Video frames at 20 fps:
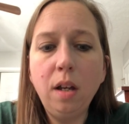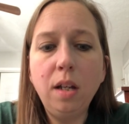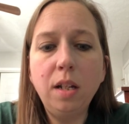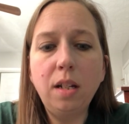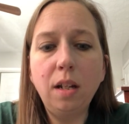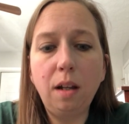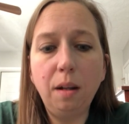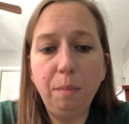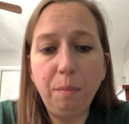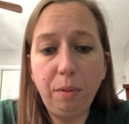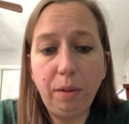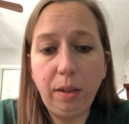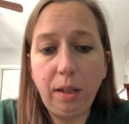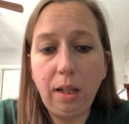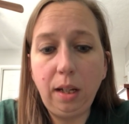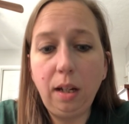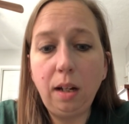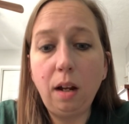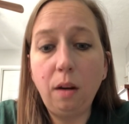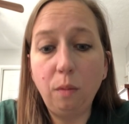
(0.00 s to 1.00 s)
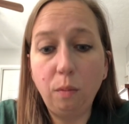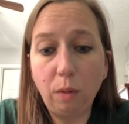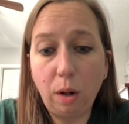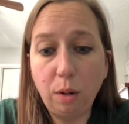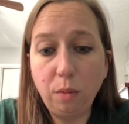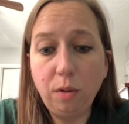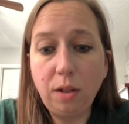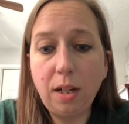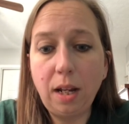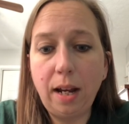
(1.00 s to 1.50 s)
to complete a
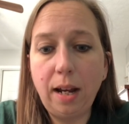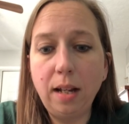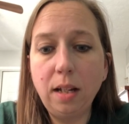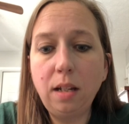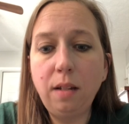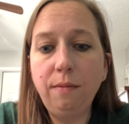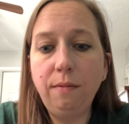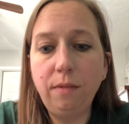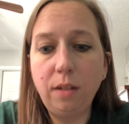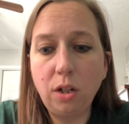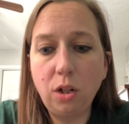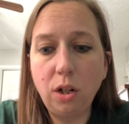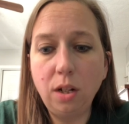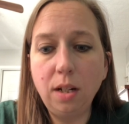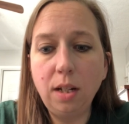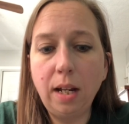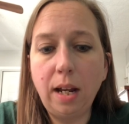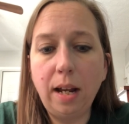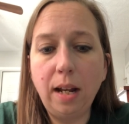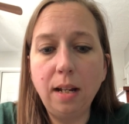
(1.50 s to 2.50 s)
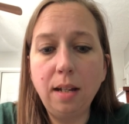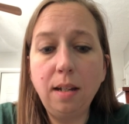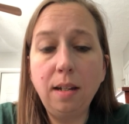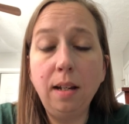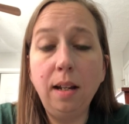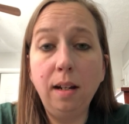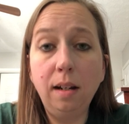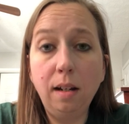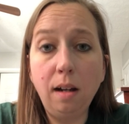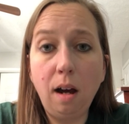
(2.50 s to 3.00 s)
road test, vision test,
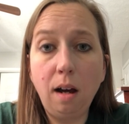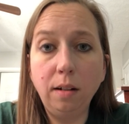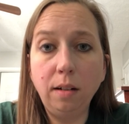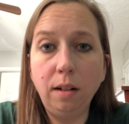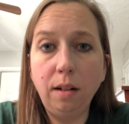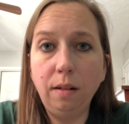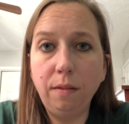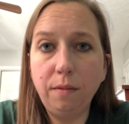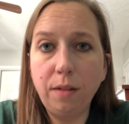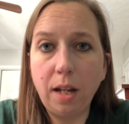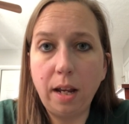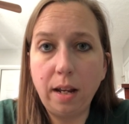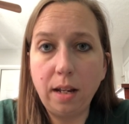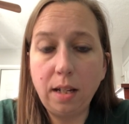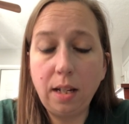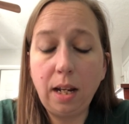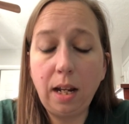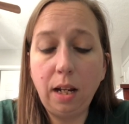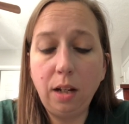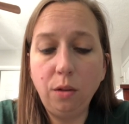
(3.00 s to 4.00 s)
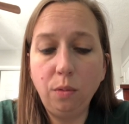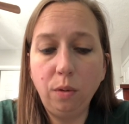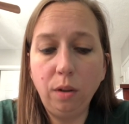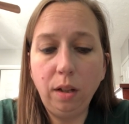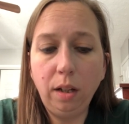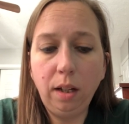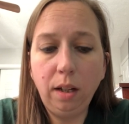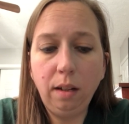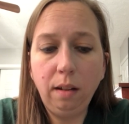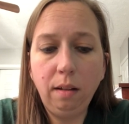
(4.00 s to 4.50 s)
and cognitive test
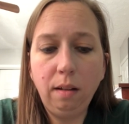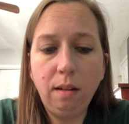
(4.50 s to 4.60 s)
annually.